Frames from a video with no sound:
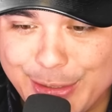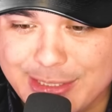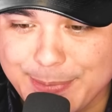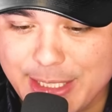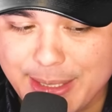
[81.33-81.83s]

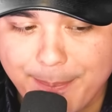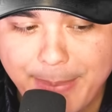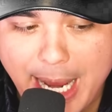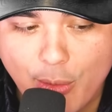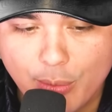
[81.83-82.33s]
Let's begin.
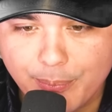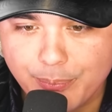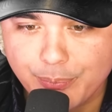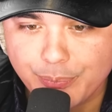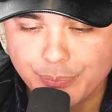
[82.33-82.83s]
Bow.
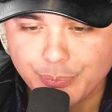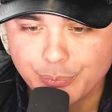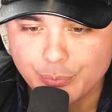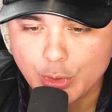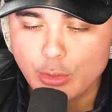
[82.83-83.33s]

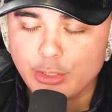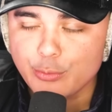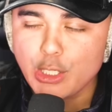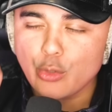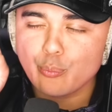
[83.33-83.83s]
Oh, here
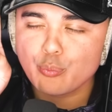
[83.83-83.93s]
we go.